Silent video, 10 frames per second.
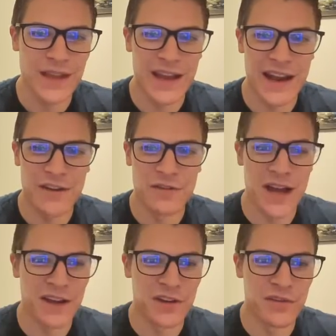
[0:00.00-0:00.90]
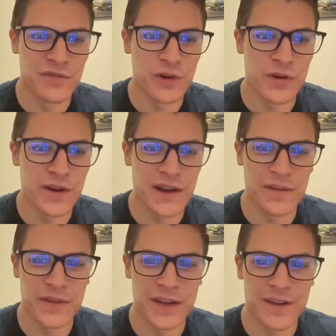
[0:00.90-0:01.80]
and I do not go forward, I
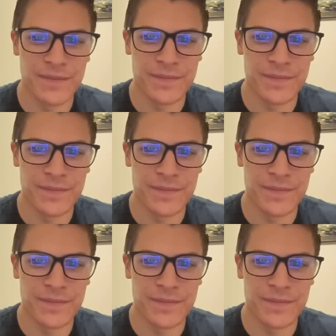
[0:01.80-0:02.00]
don't think.